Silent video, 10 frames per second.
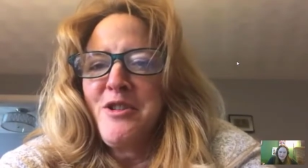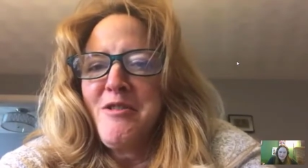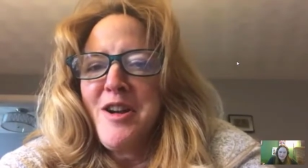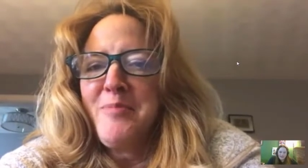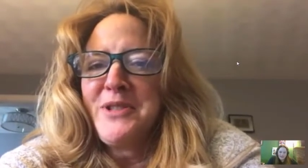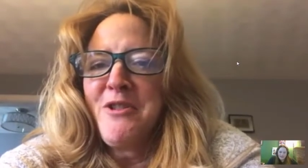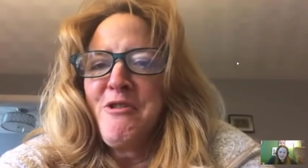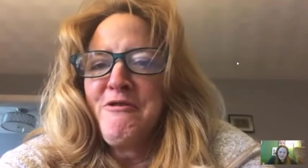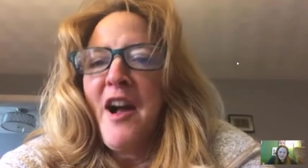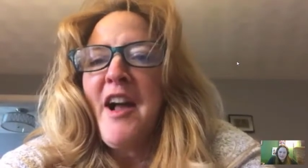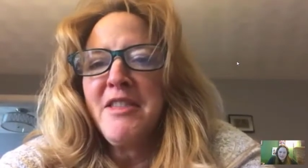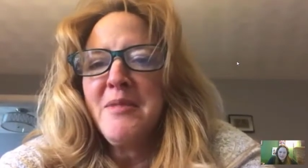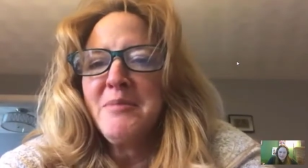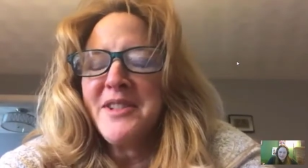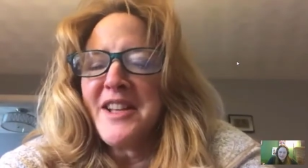Europe to go find
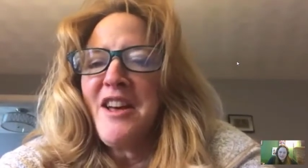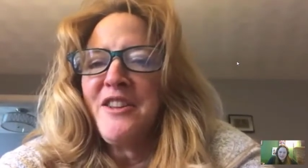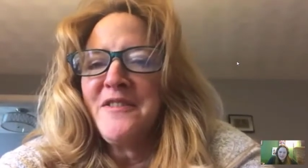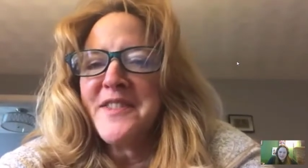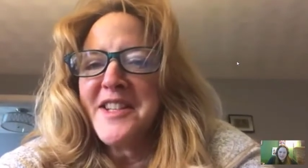themselves.